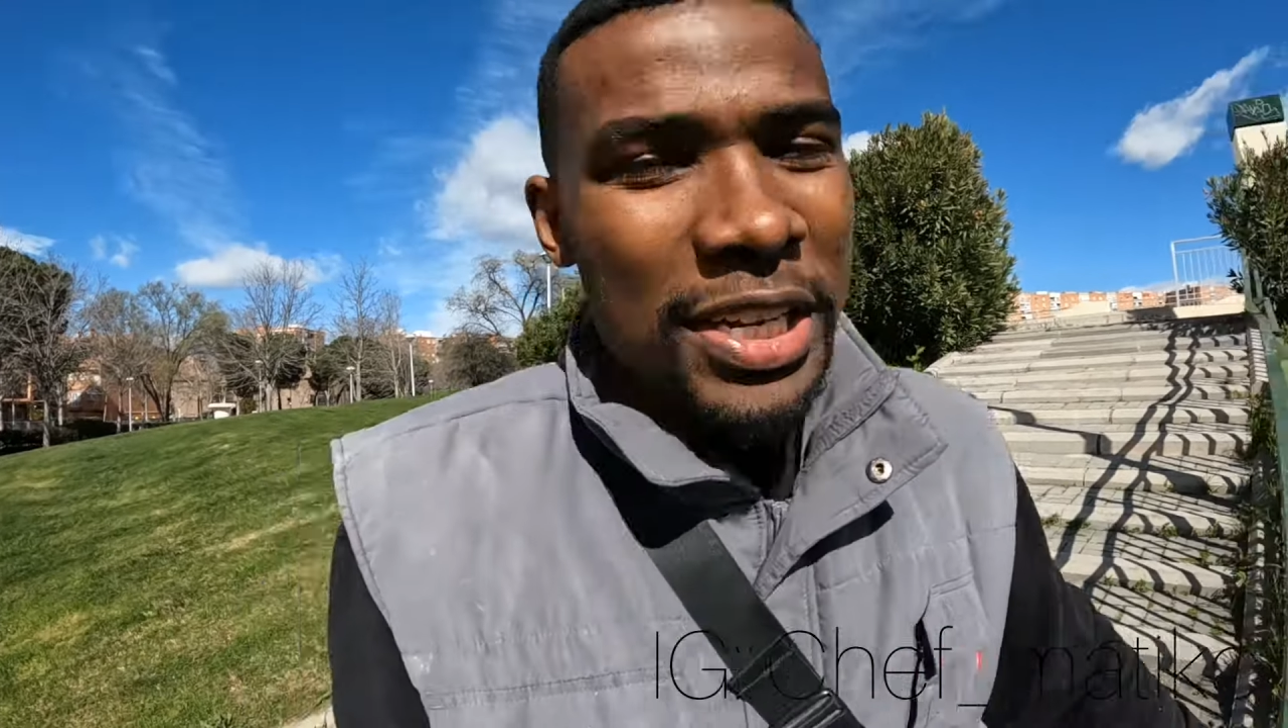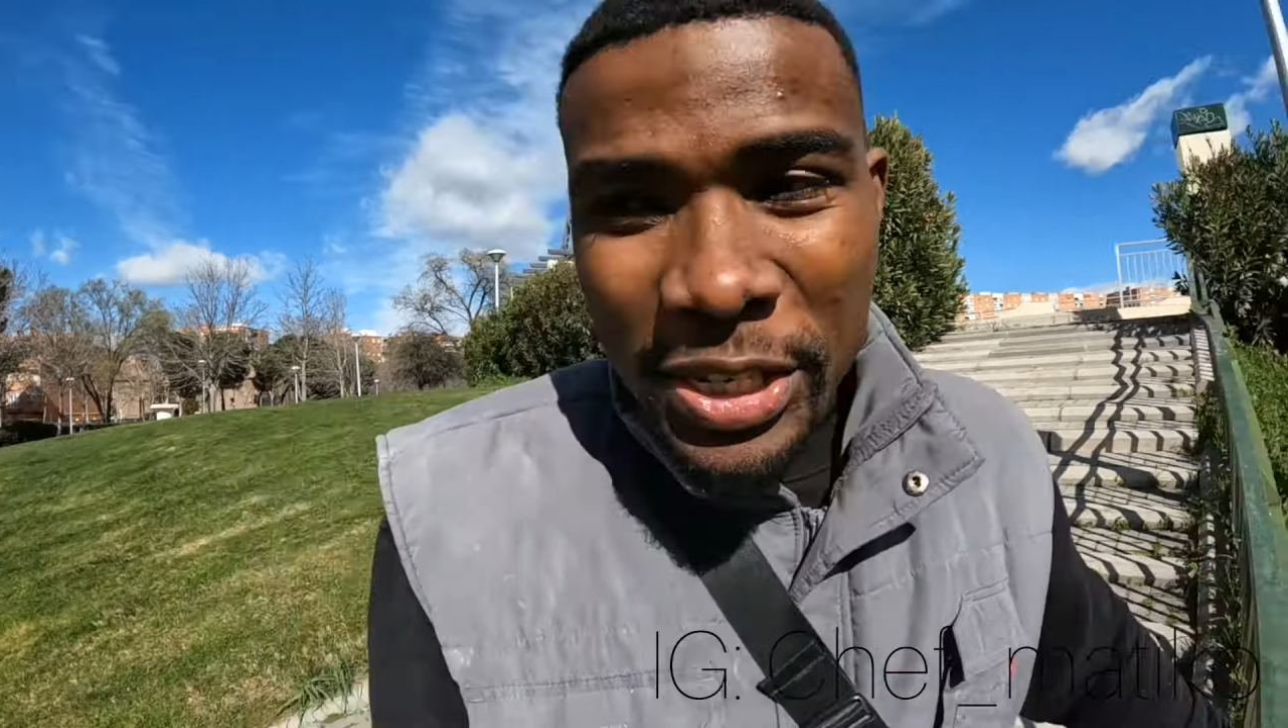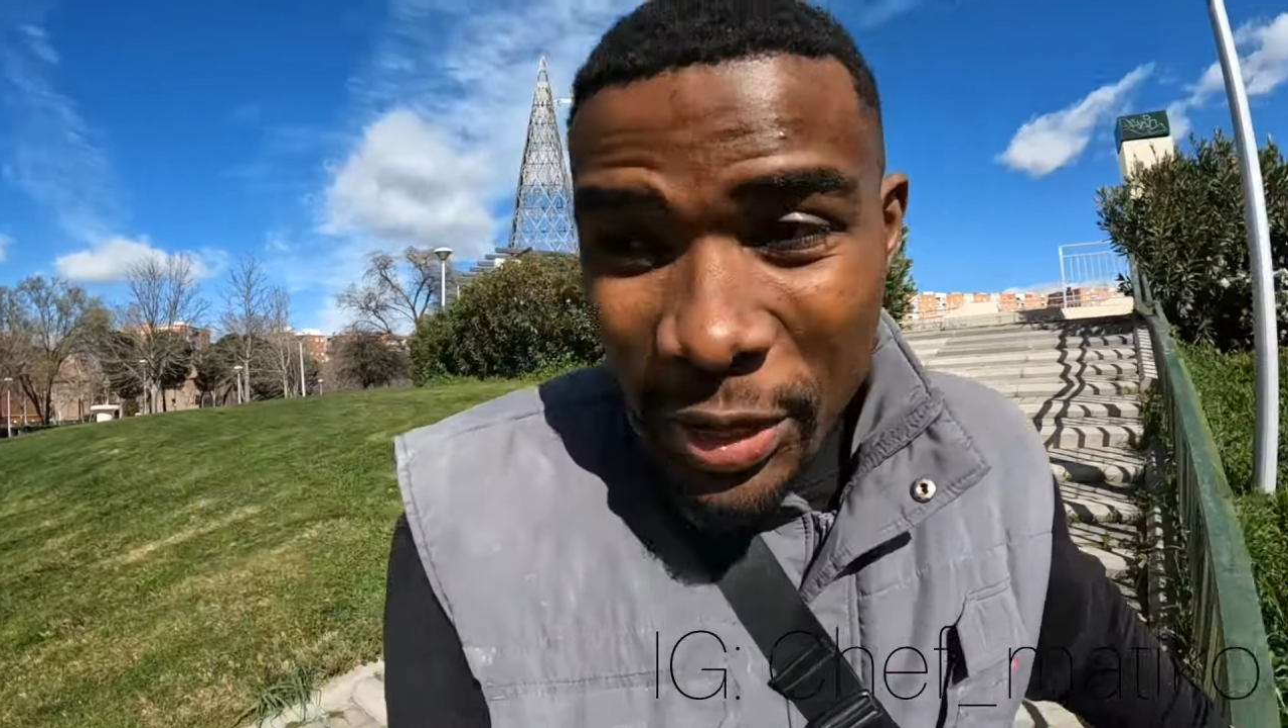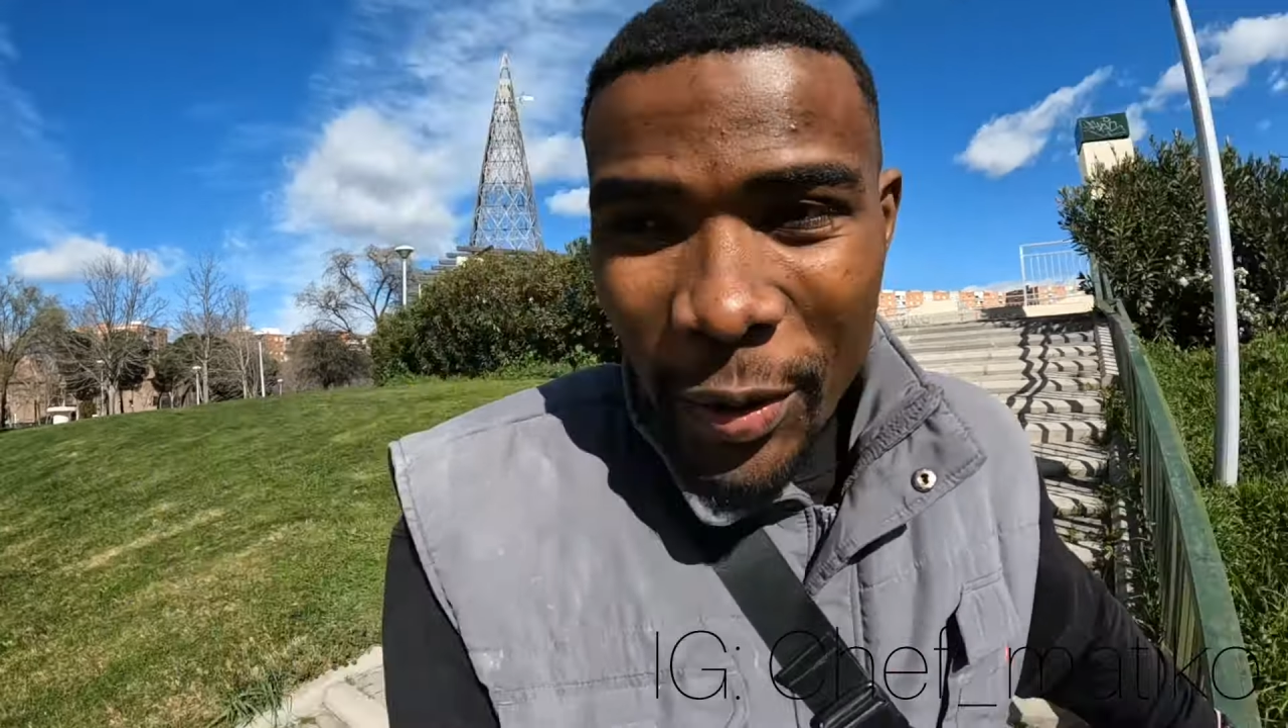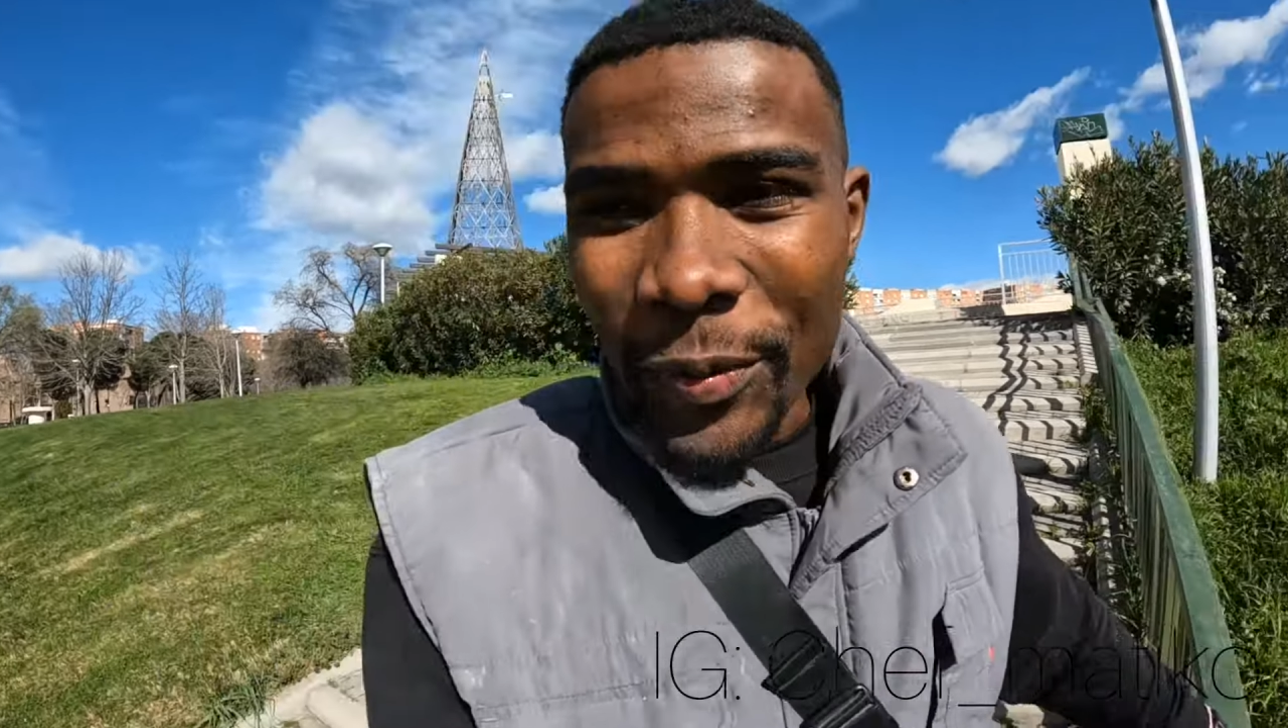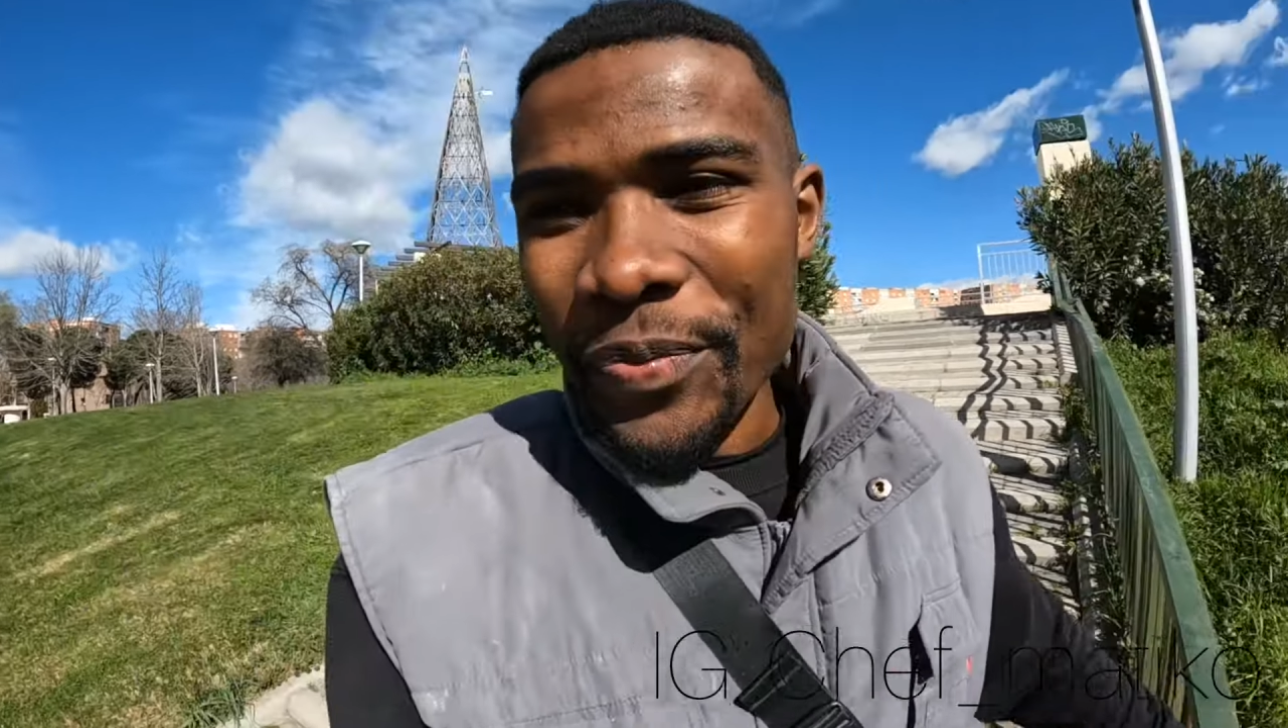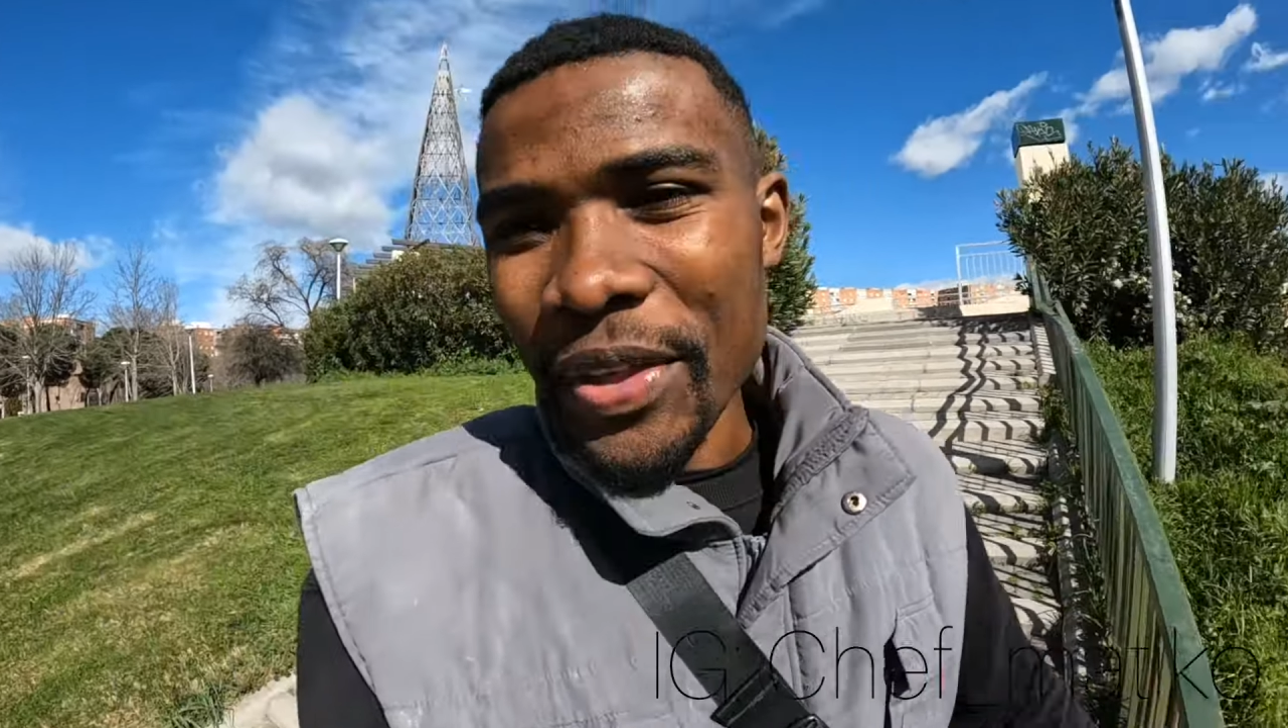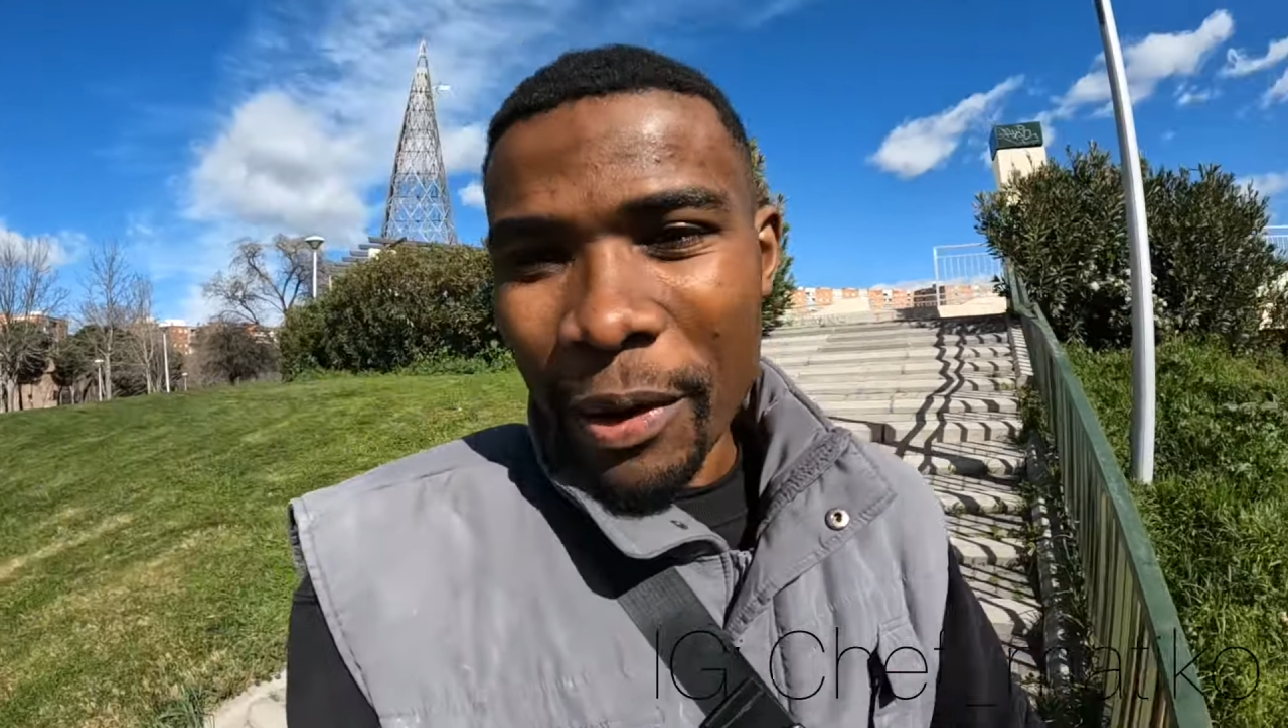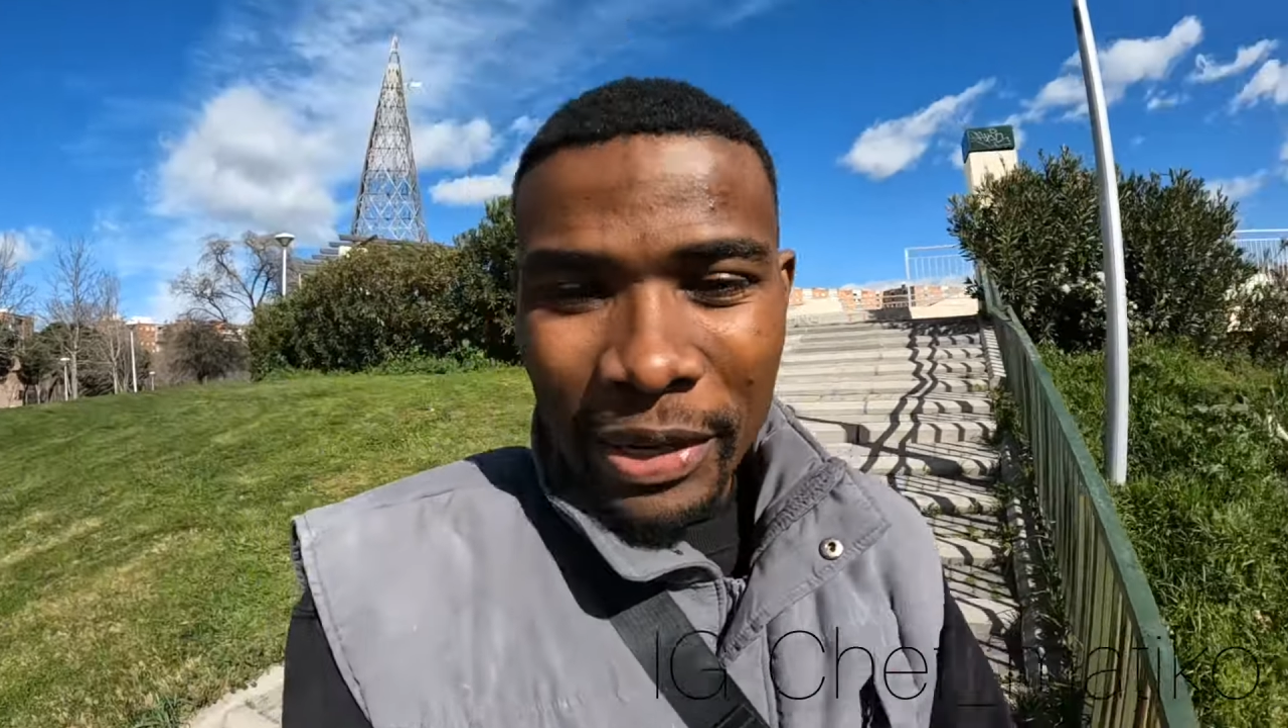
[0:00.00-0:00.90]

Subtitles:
So I